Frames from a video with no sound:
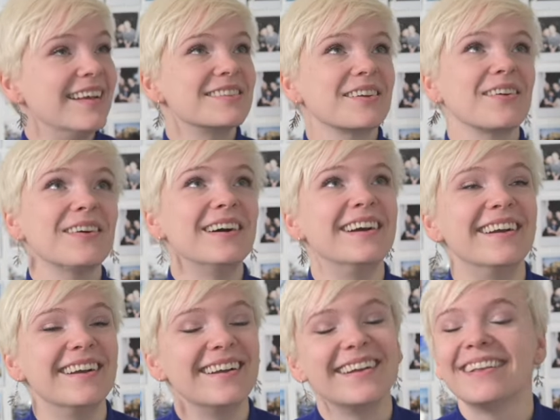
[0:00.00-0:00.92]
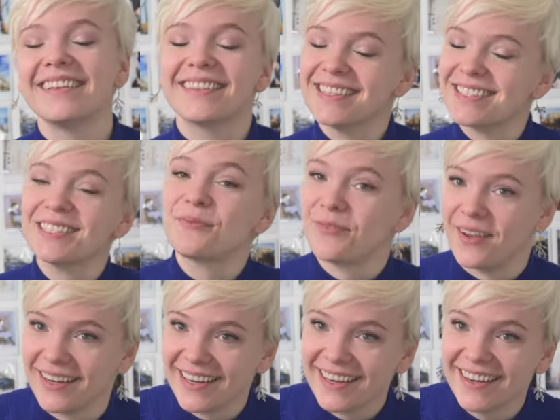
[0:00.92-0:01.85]
So this is
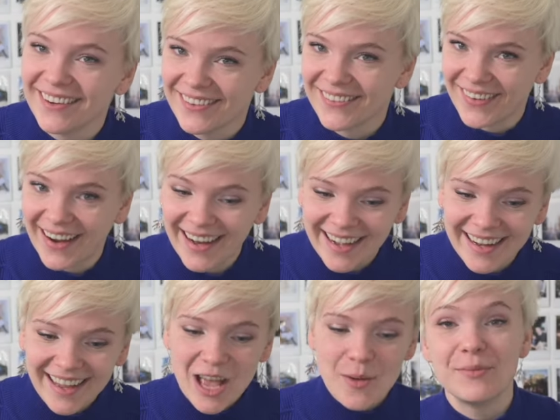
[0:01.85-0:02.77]
funny, right?